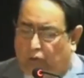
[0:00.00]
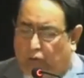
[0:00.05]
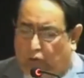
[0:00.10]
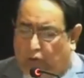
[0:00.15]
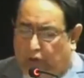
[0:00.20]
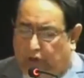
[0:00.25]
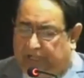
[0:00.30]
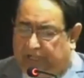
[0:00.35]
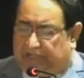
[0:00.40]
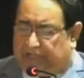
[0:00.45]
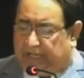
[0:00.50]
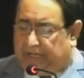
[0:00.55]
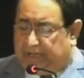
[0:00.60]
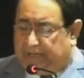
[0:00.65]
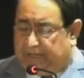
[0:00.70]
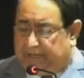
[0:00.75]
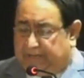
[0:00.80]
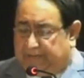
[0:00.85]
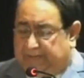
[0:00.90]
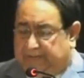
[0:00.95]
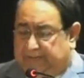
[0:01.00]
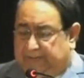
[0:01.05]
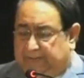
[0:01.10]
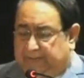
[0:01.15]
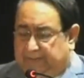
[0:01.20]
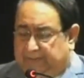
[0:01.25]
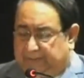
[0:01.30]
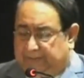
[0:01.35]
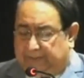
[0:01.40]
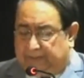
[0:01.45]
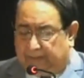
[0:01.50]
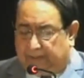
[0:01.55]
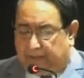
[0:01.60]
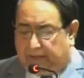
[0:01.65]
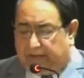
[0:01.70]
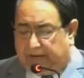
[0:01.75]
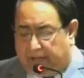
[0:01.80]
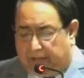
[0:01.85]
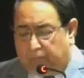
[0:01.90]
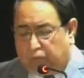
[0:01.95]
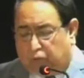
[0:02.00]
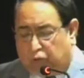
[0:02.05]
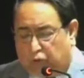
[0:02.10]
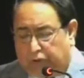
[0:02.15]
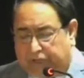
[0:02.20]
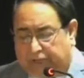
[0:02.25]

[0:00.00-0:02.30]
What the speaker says: The only thing is, and I